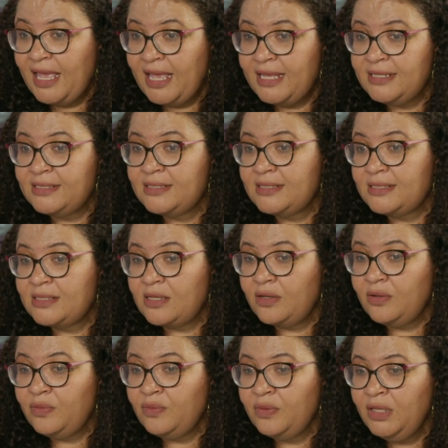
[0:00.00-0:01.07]
And
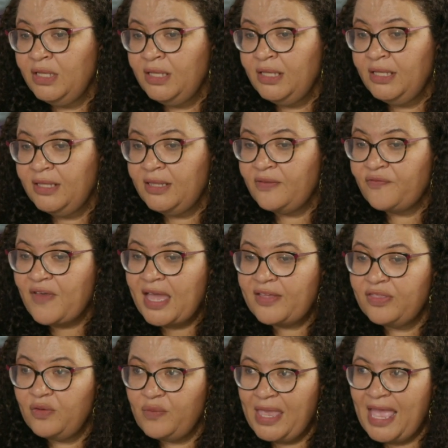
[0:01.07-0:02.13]
so the
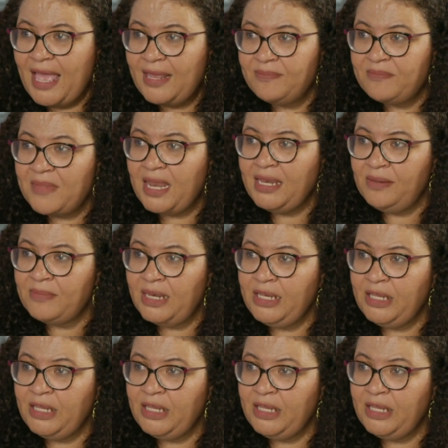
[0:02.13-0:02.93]
fact that we had many, many